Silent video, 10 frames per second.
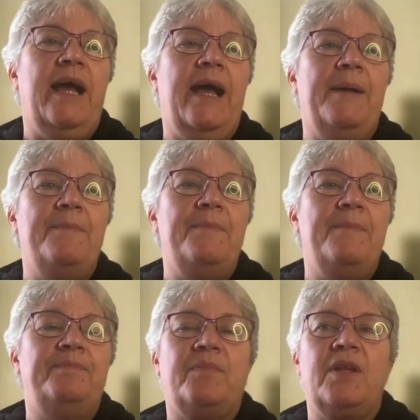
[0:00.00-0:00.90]

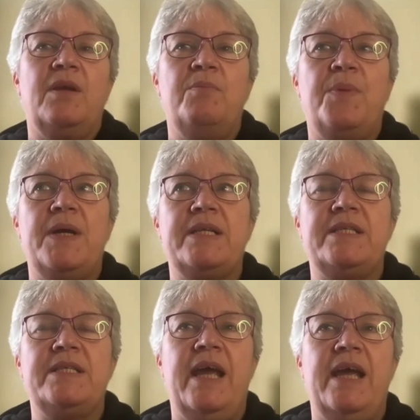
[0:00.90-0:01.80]

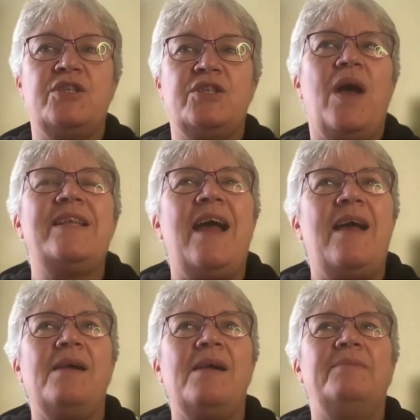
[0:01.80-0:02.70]
So
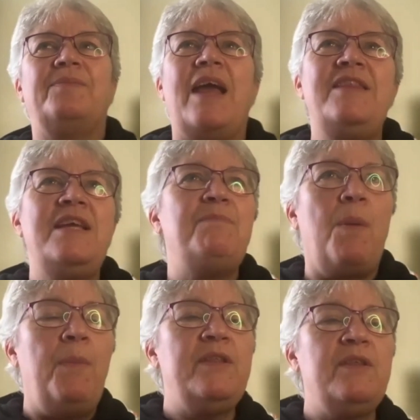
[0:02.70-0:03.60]
I think
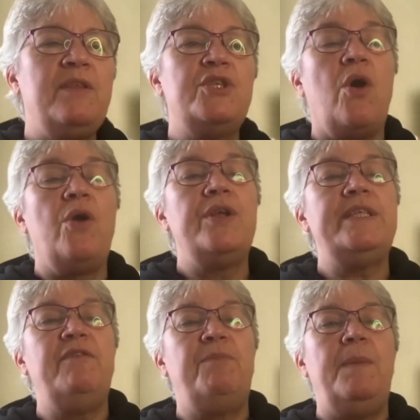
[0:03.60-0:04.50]
probably the
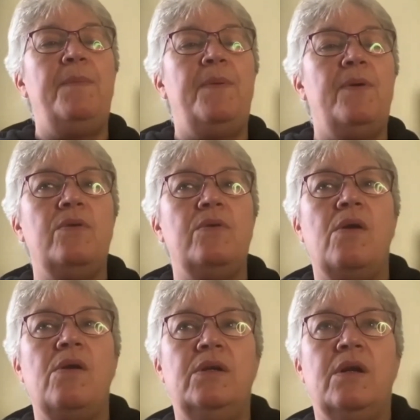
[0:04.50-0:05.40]
majority of people
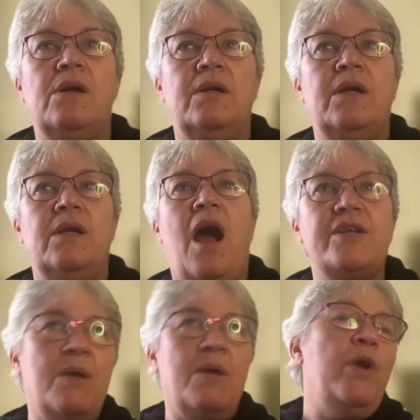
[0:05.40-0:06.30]

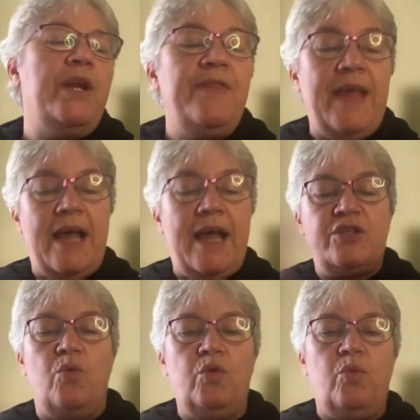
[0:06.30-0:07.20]
are somewhere in that
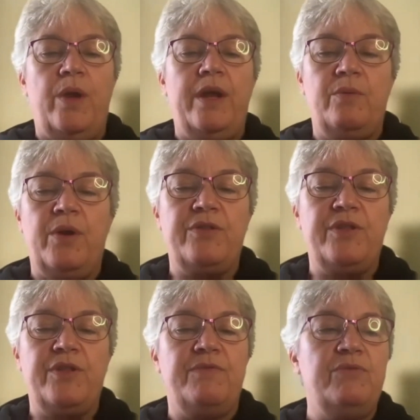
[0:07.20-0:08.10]
zone where
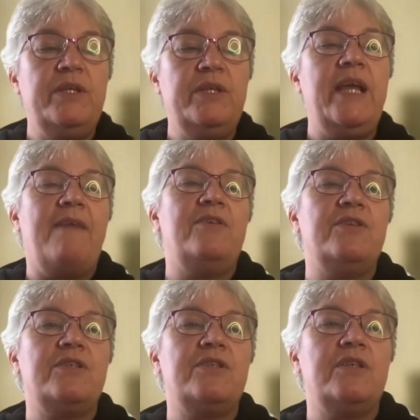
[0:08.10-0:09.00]
they really
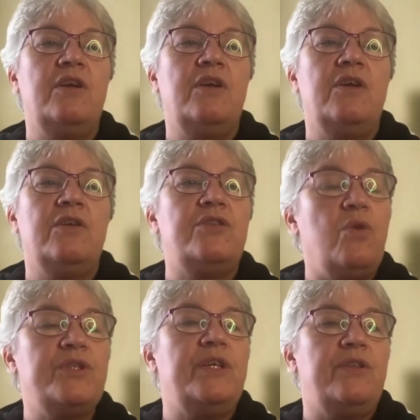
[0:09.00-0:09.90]
haven't
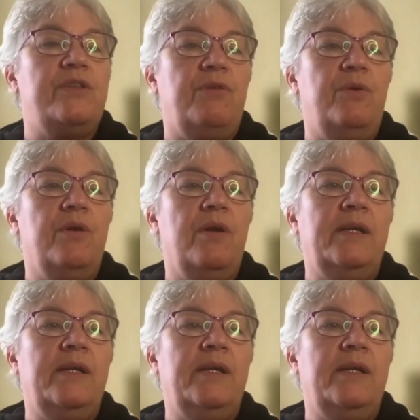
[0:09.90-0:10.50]
thought it through.